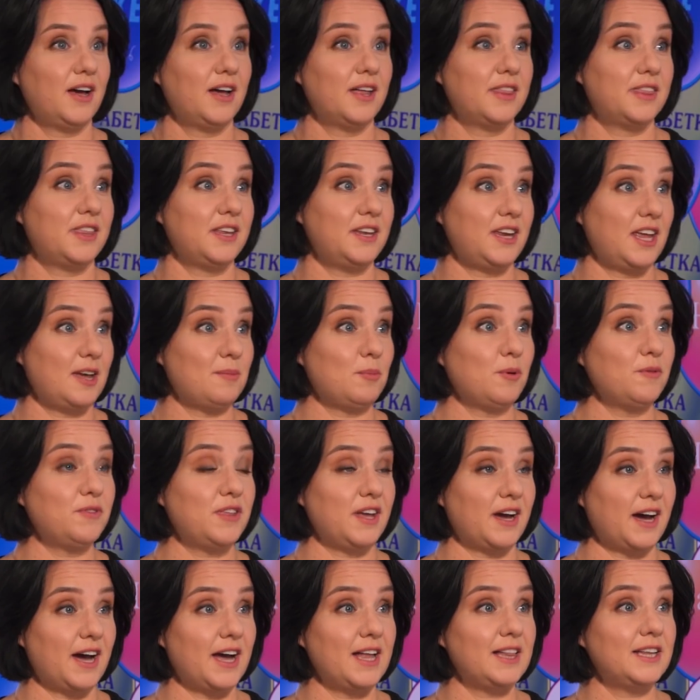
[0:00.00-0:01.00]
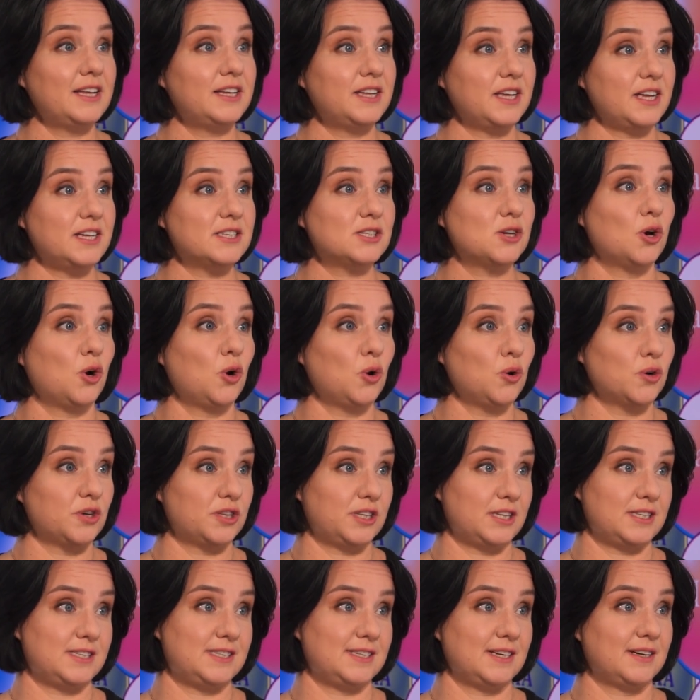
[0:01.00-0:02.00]
The name of the island is
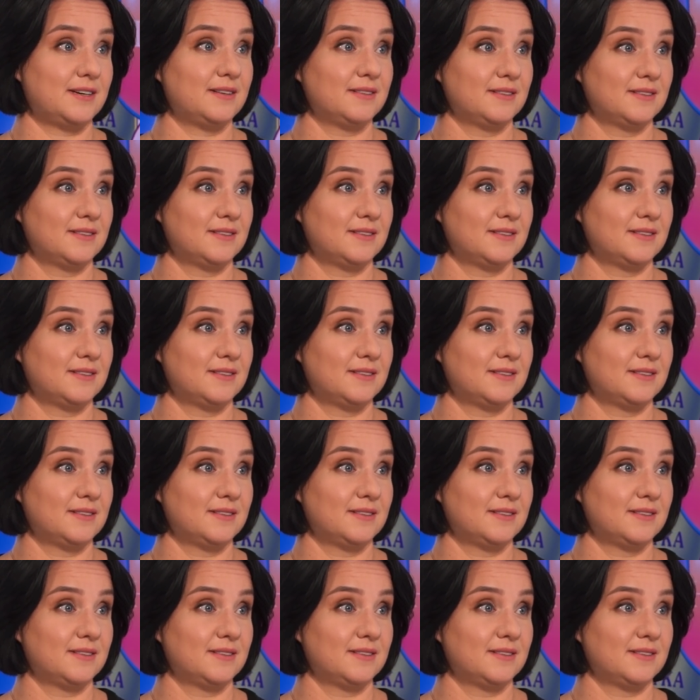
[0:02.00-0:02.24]
Hortytsia.